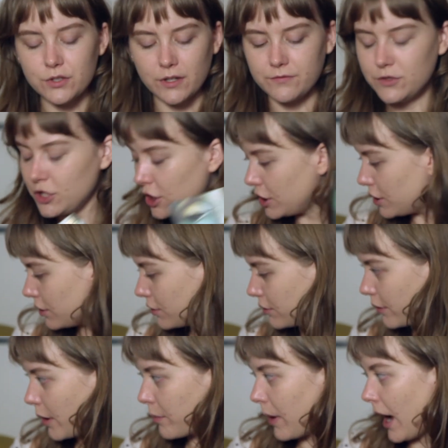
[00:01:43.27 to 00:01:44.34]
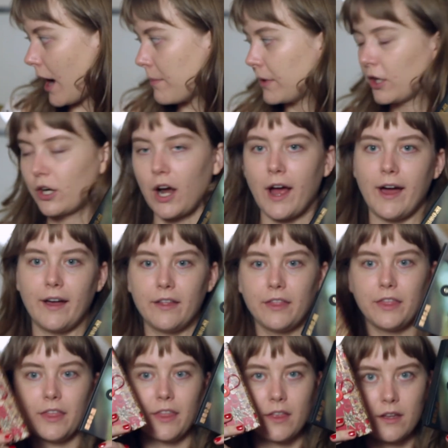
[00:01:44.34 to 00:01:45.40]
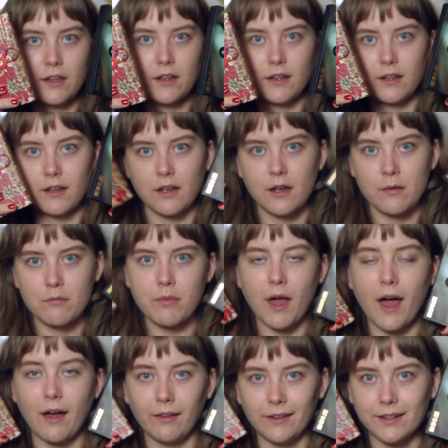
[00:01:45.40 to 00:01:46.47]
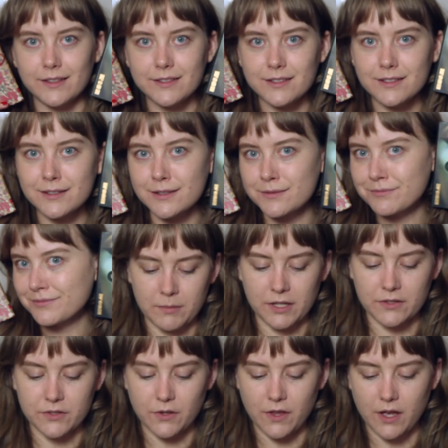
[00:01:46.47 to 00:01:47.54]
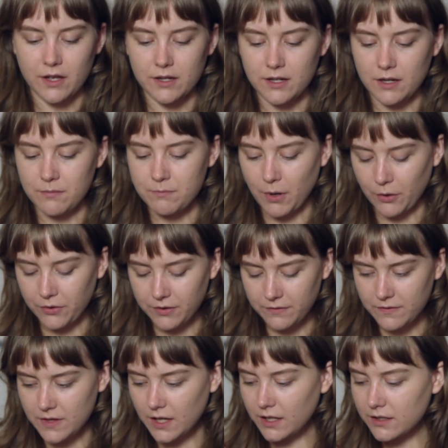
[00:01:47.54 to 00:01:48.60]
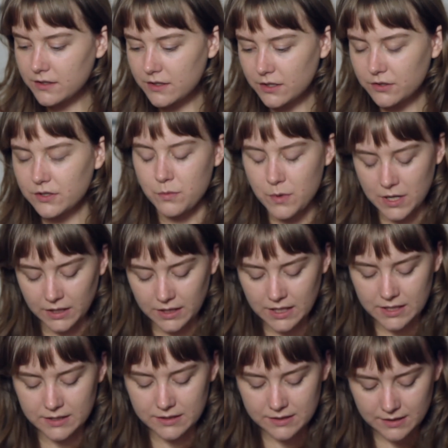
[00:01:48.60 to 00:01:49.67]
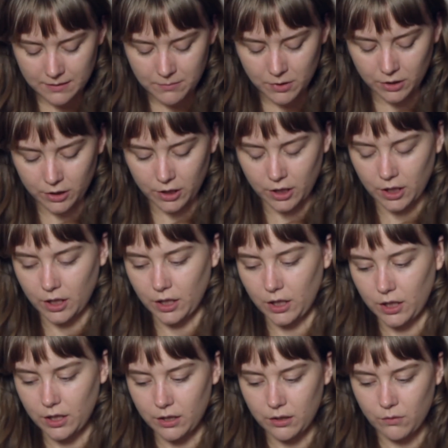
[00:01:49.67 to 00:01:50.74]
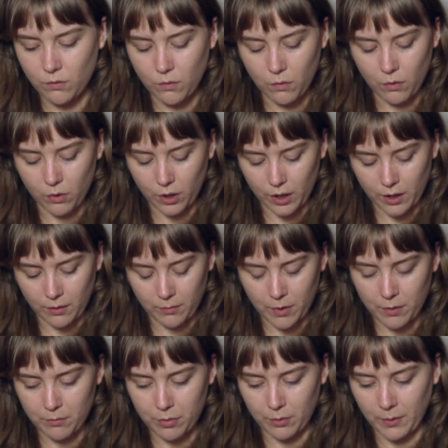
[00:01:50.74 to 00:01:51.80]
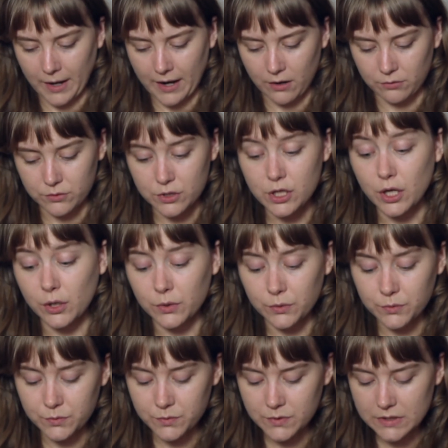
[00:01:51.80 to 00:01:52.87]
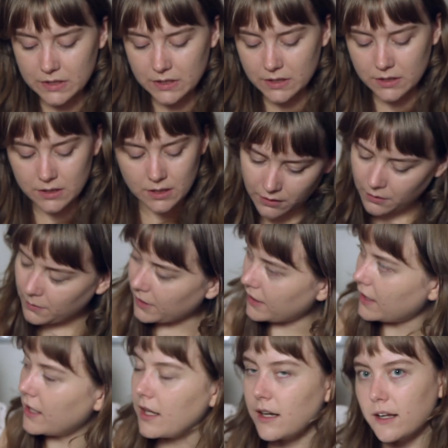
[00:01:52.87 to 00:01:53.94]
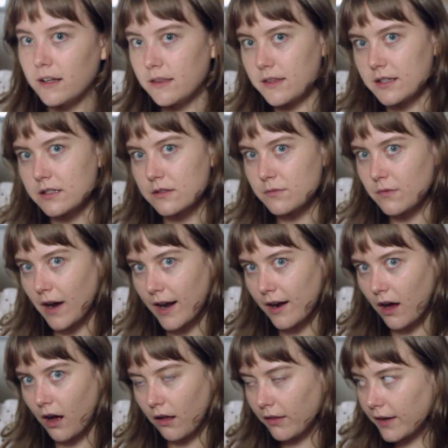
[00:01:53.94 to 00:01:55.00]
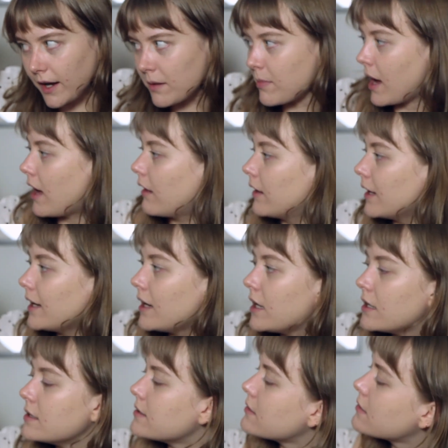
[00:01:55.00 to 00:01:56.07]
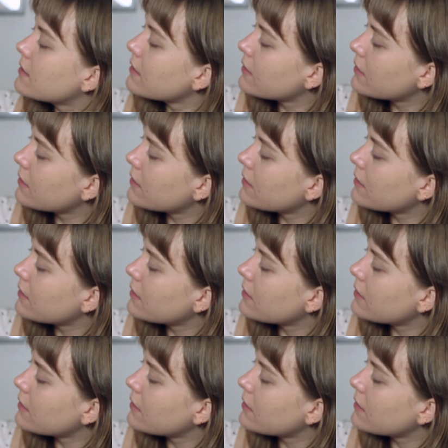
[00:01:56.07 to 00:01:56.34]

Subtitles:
So I have two Pat McGrath palettes, and so then in both of these there's really similar warm brown tones. The one in this Red Holiday palette is